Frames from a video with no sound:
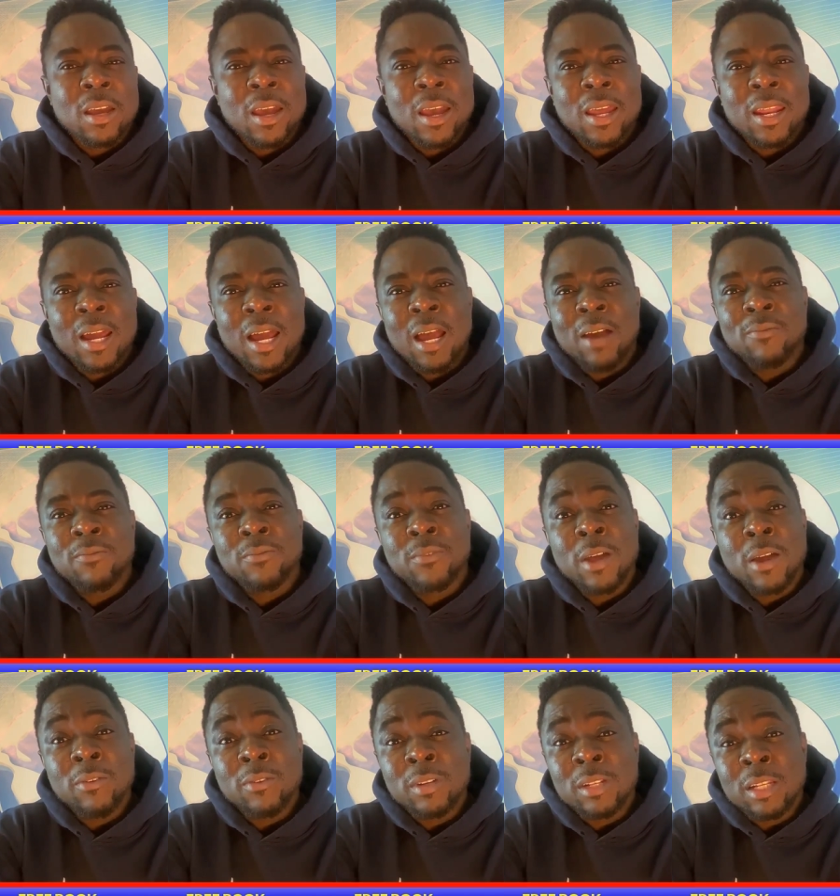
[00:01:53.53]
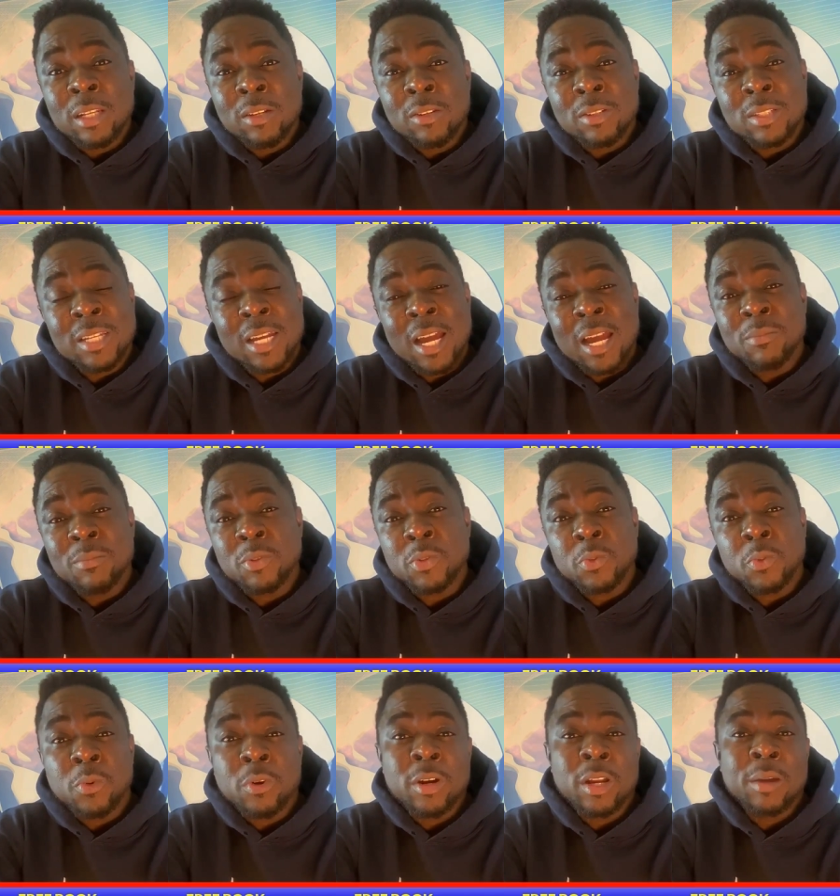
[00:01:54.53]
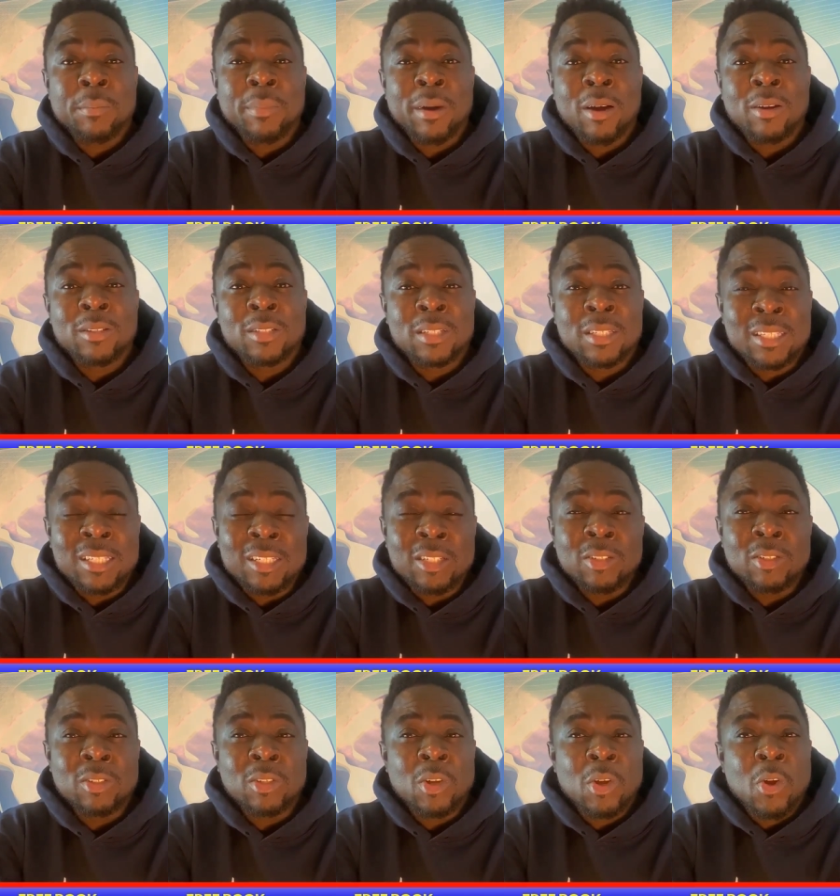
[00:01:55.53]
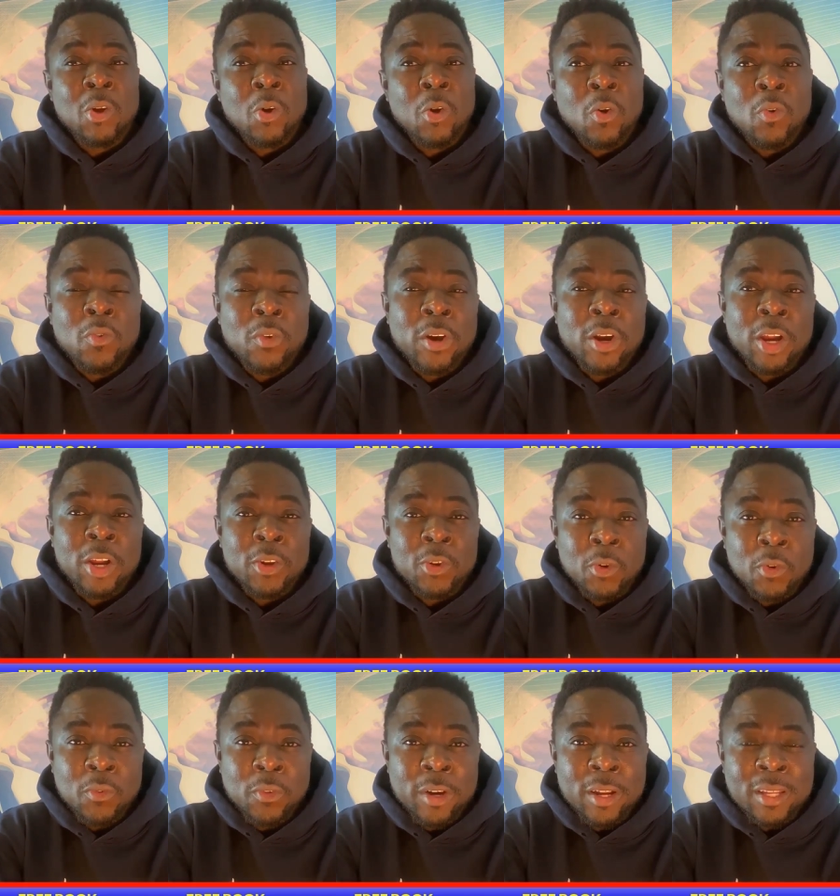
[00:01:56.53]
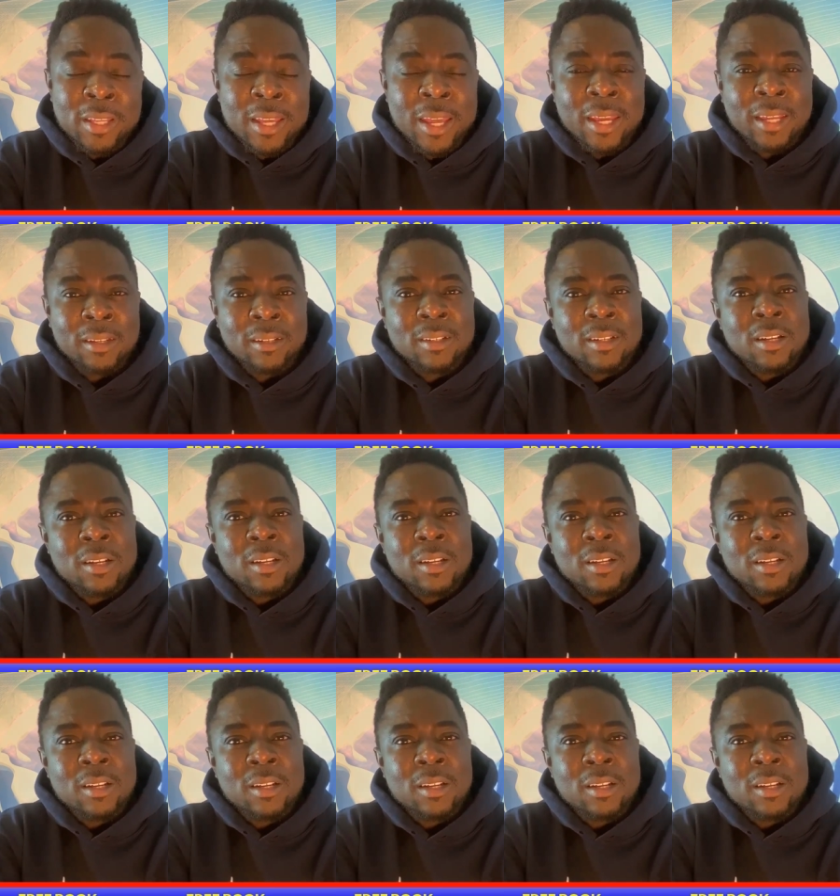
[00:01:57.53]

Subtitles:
and I have very little time to worry about the deal over and over again.